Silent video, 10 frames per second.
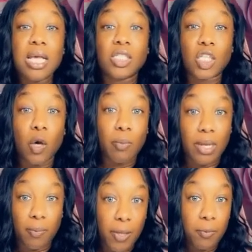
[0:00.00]
so
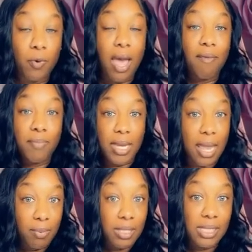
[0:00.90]
many people have been
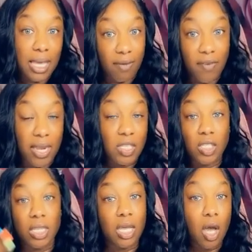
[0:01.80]
able to take advantage
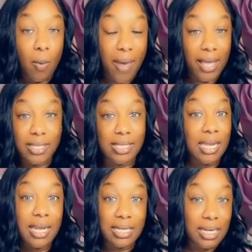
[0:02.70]
and then go back and say
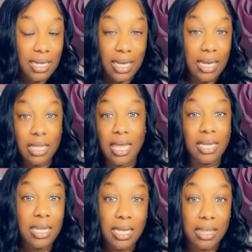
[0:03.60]
they didn't get it, they
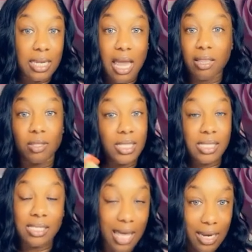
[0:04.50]
didn't get the download. This
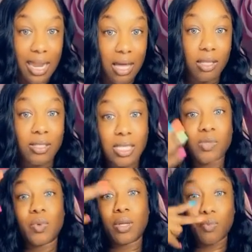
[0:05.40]
is not a download, sis.
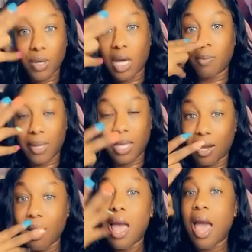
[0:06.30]
We're going to be
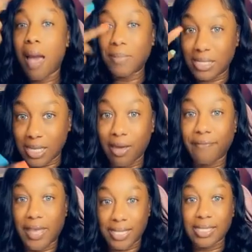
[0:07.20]
here. I'm going to see your
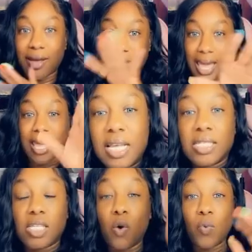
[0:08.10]
face. Okay.
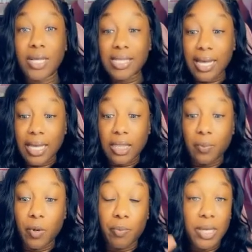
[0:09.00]
So once I get the
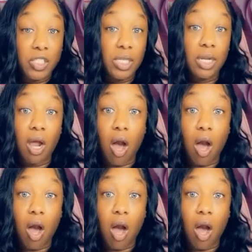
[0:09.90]
permission and